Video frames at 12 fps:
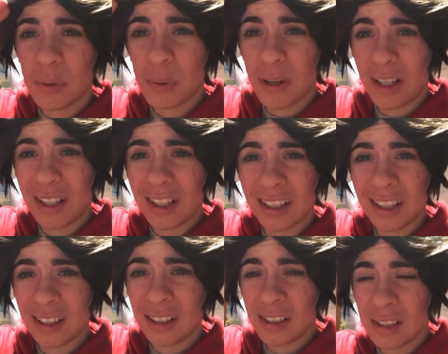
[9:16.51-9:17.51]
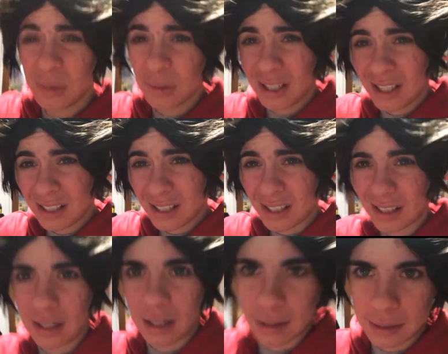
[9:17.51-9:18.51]
What is this?
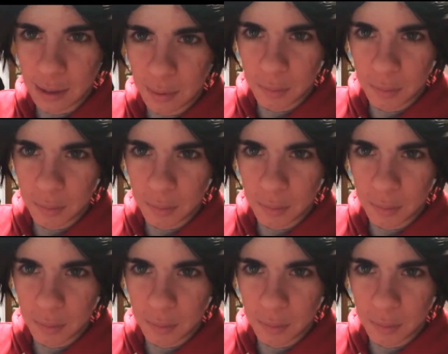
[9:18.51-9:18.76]
Next time